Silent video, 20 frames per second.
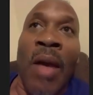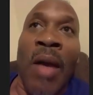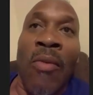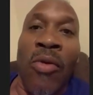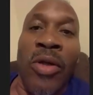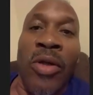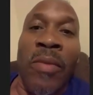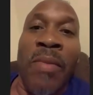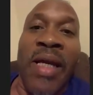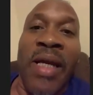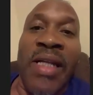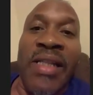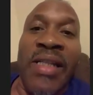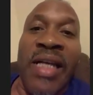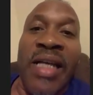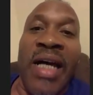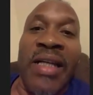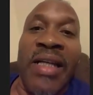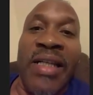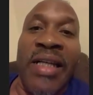"I'm going to make
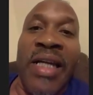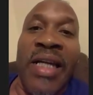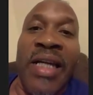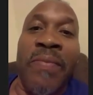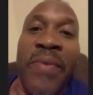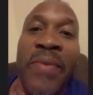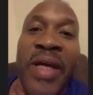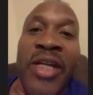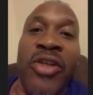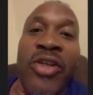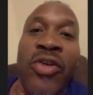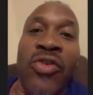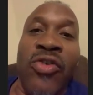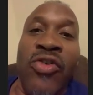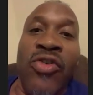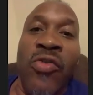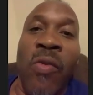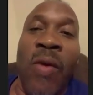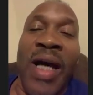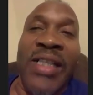Don King pay you."
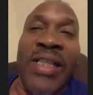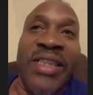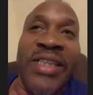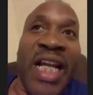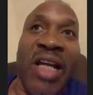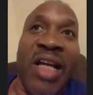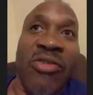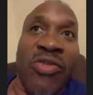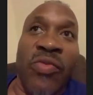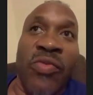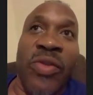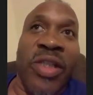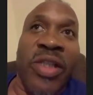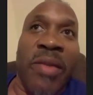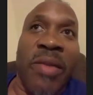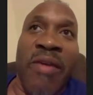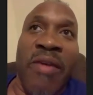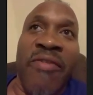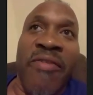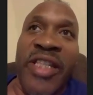You watched that. I was with
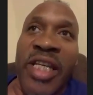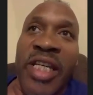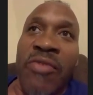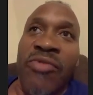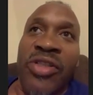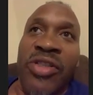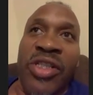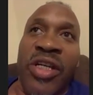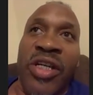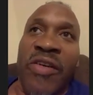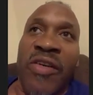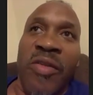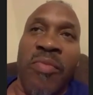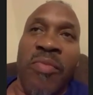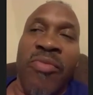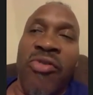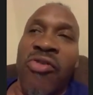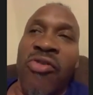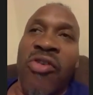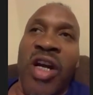him. Everything was
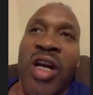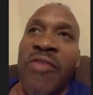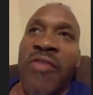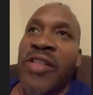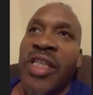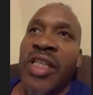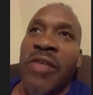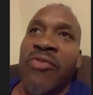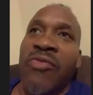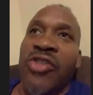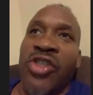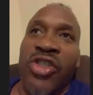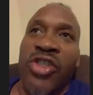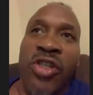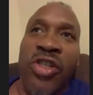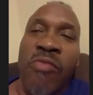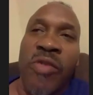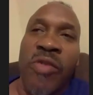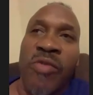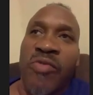comfortable. Everything was
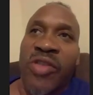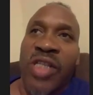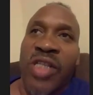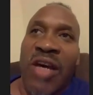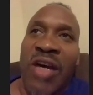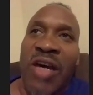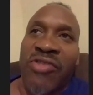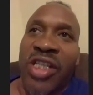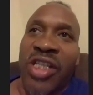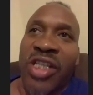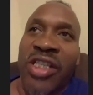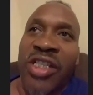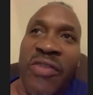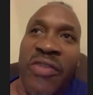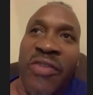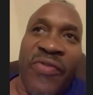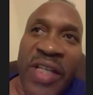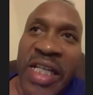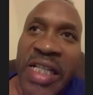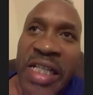good. I was
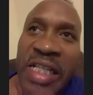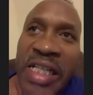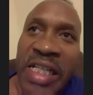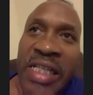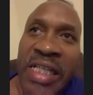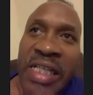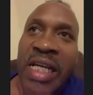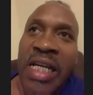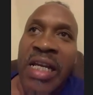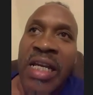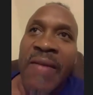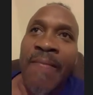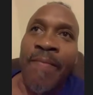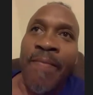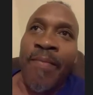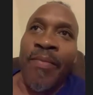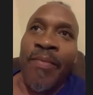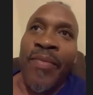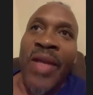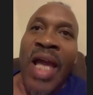undefeated.
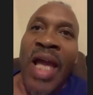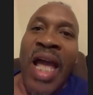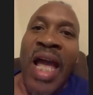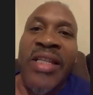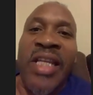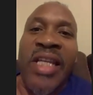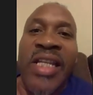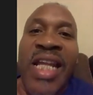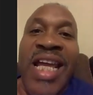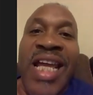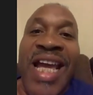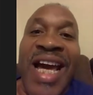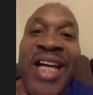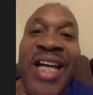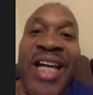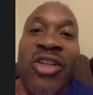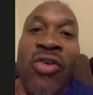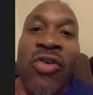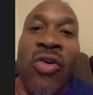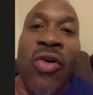And then they
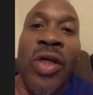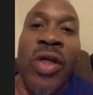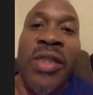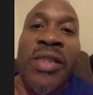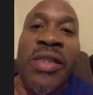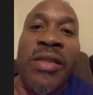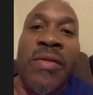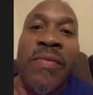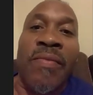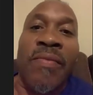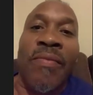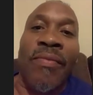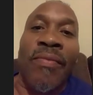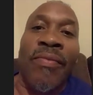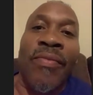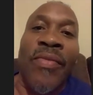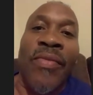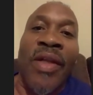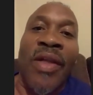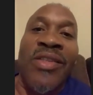got caught
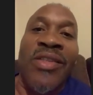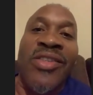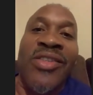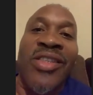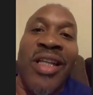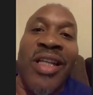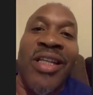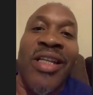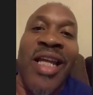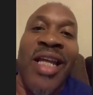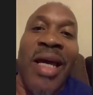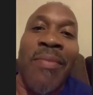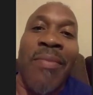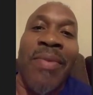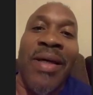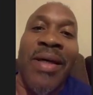selling. How